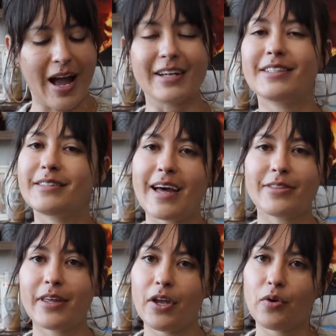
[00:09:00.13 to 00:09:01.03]
I did
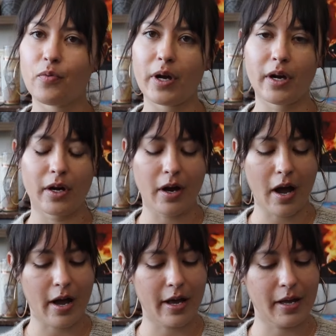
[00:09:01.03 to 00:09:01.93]
that thing where
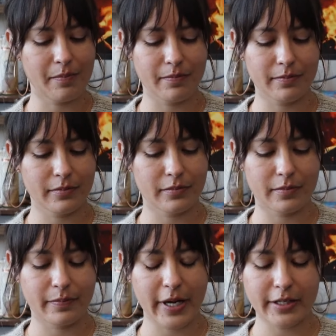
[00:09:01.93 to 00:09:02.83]
I
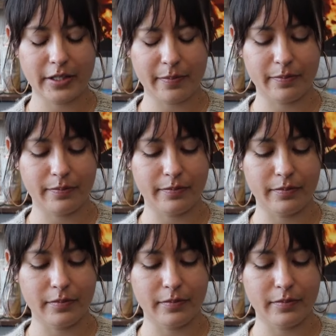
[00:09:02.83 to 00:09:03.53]
picked up